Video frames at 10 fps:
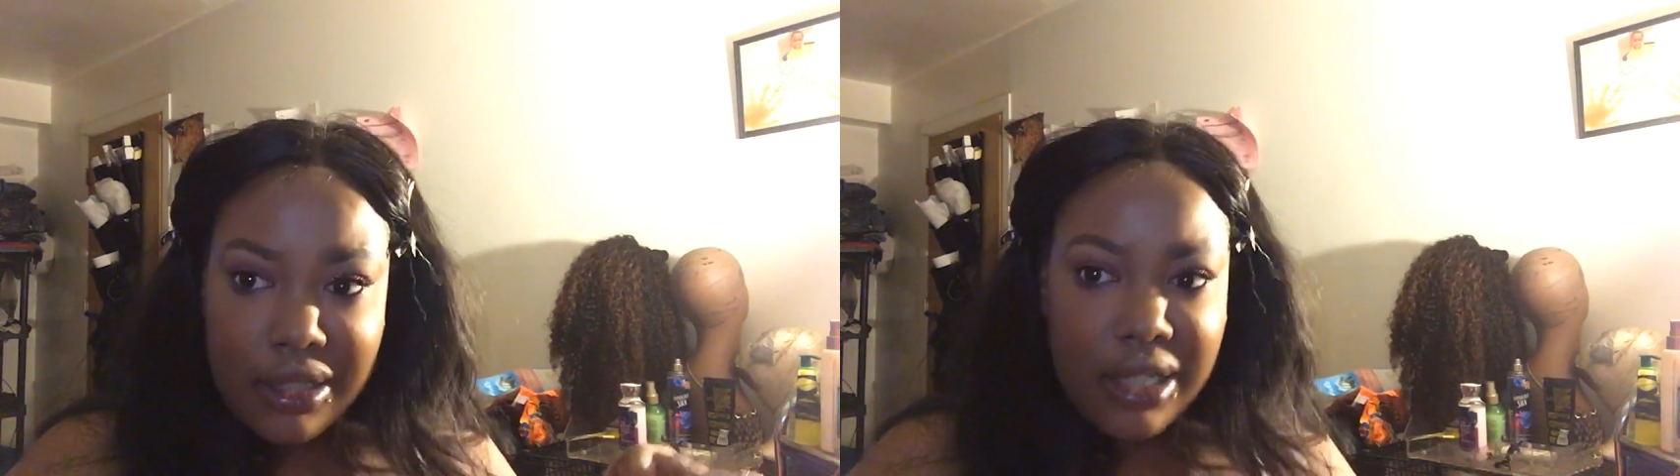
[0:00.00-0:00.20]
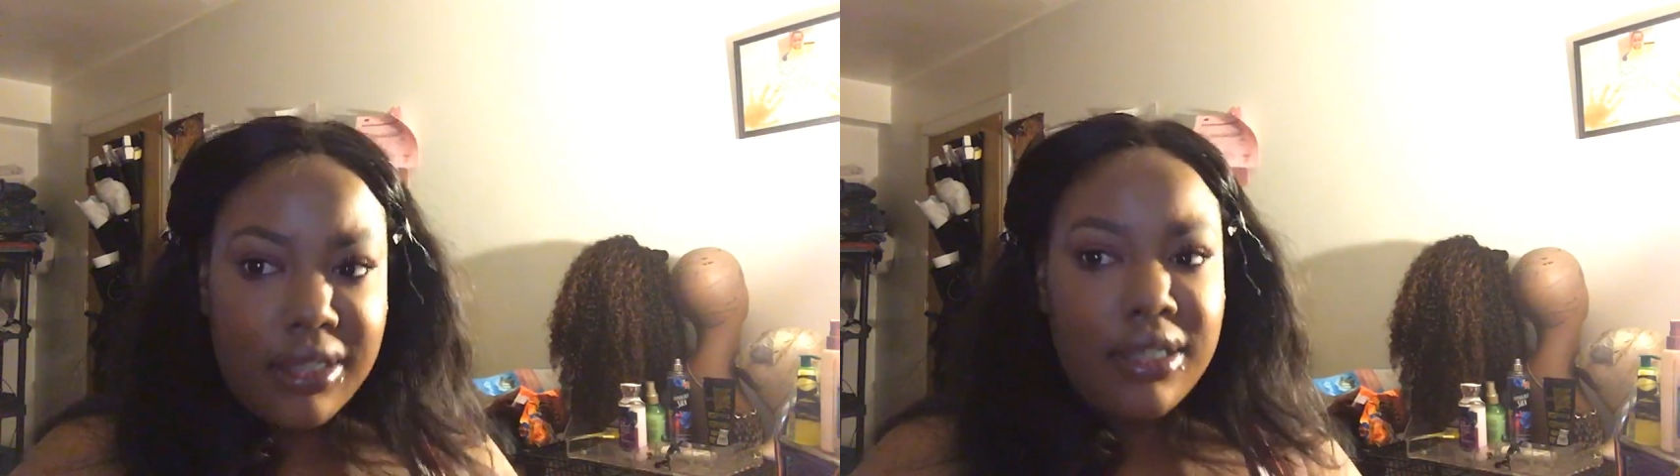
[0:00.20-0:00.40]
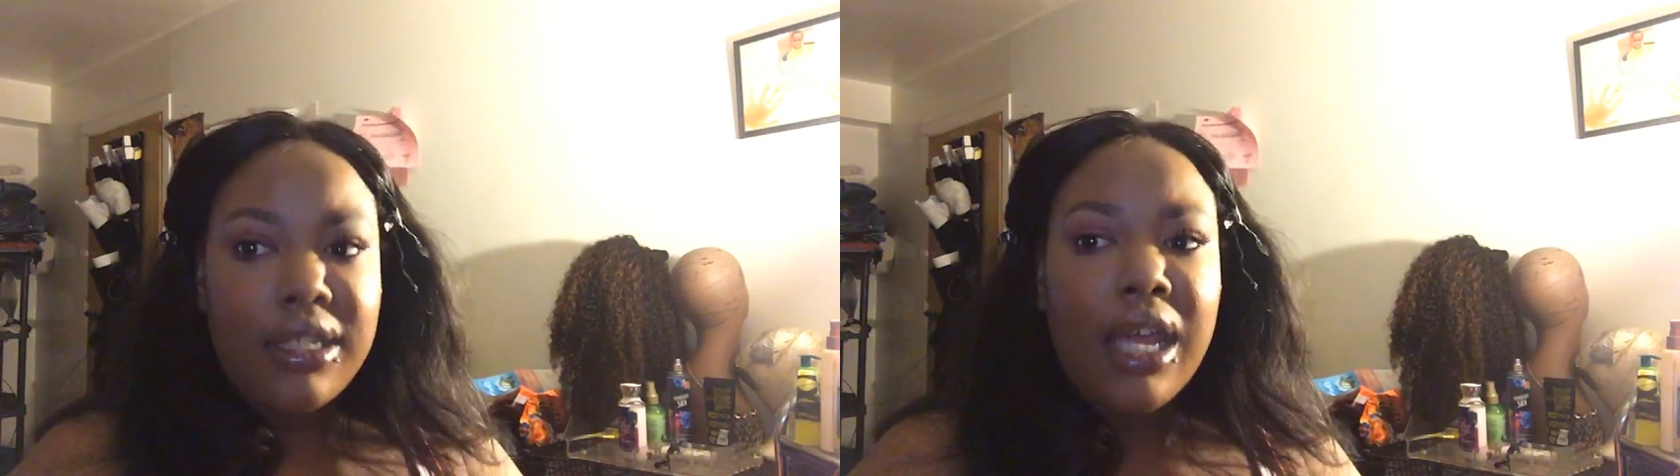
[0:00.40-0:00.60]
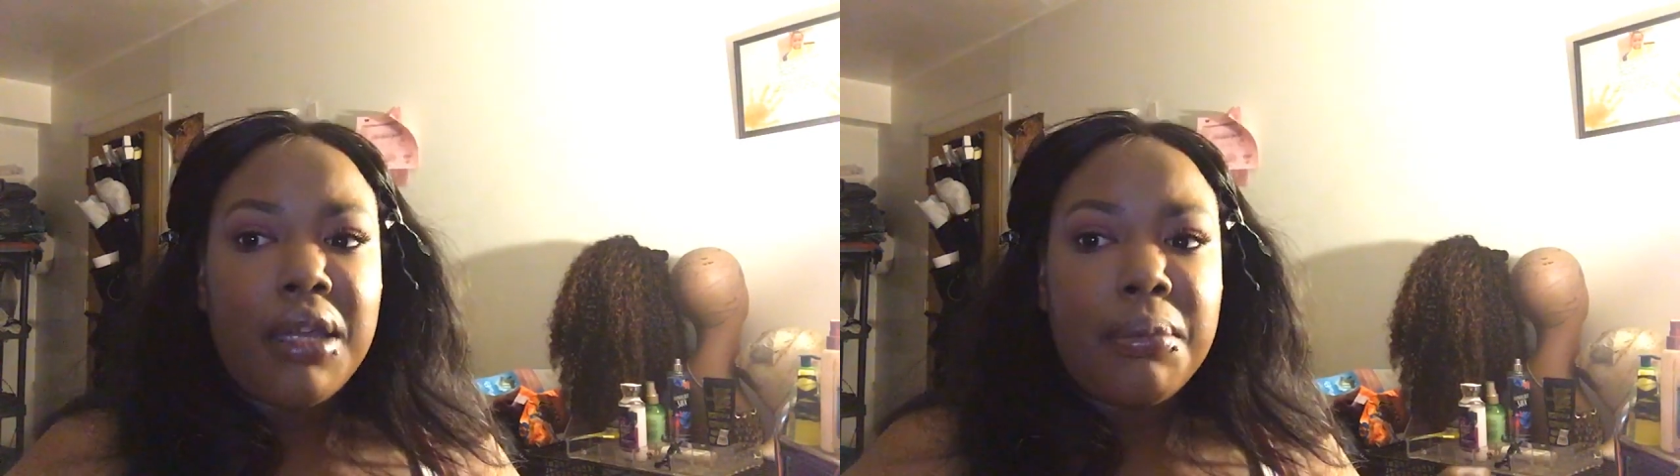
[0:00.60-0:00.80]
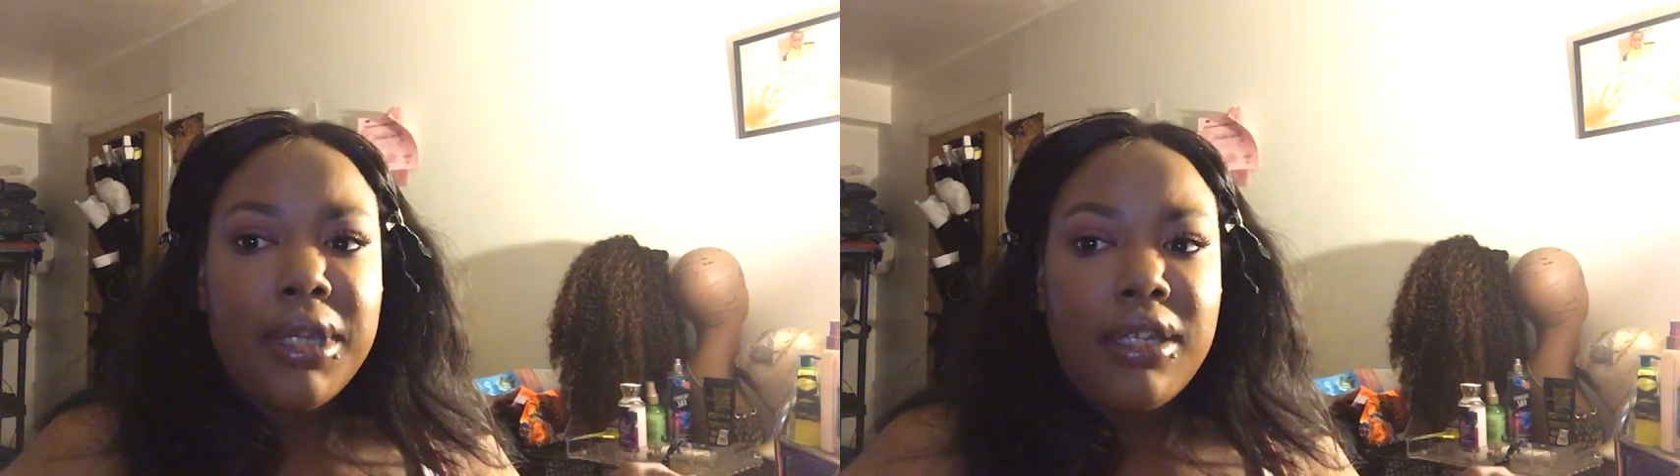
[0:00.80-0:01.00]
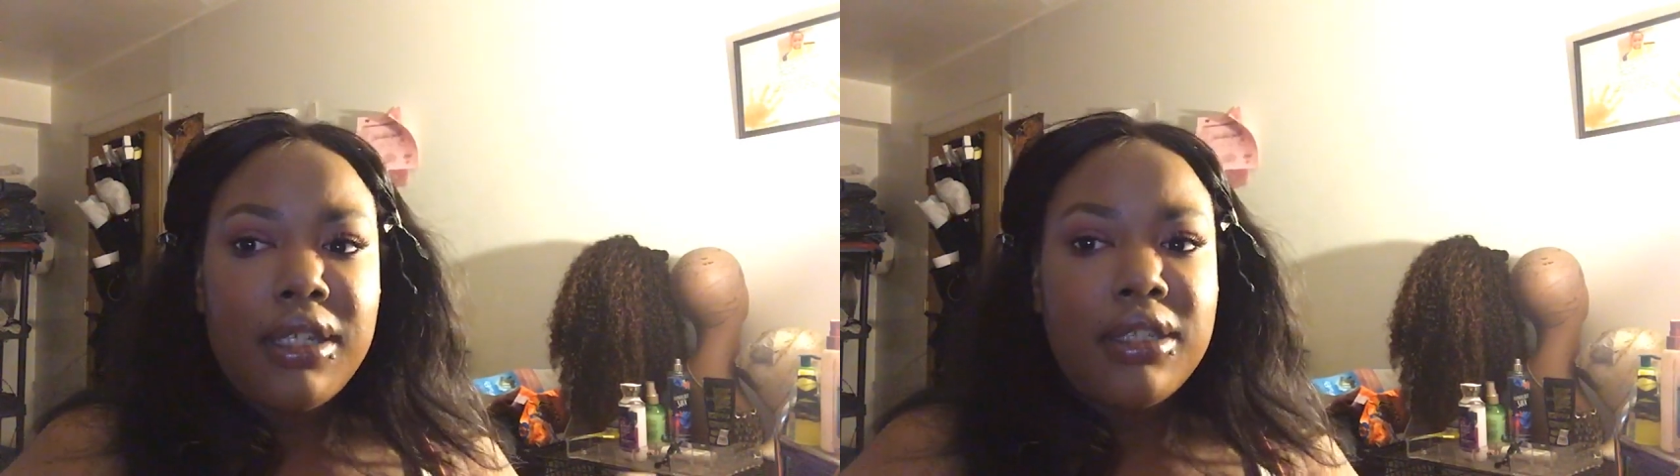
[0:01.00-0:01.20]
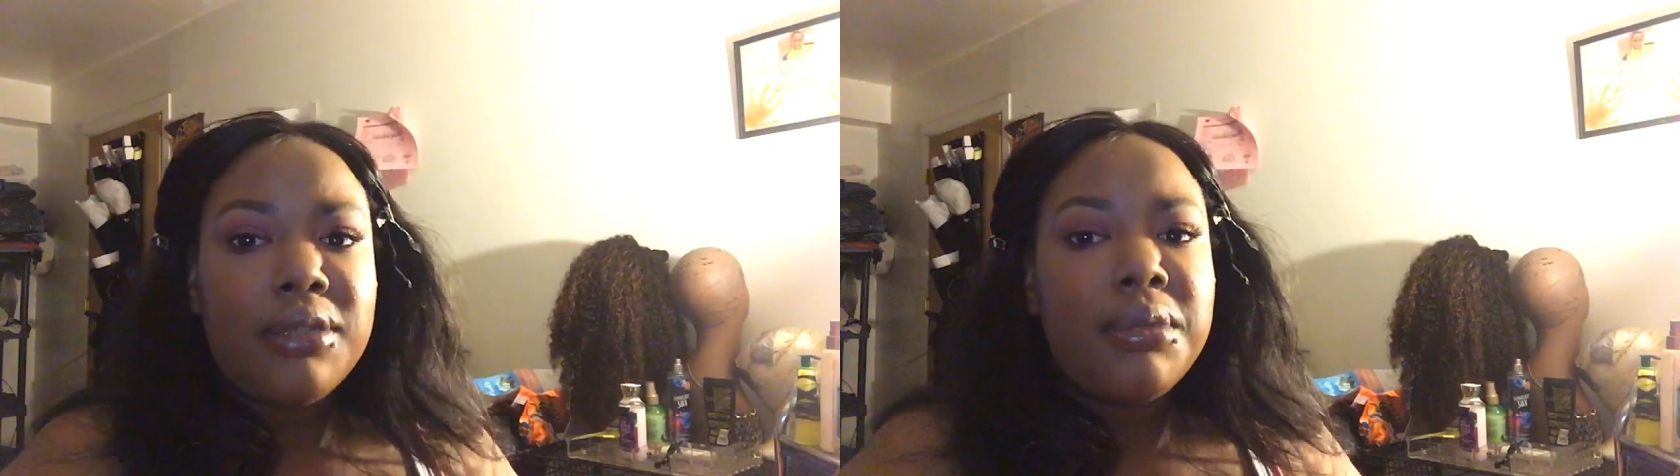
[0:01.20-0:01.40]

I just like peace,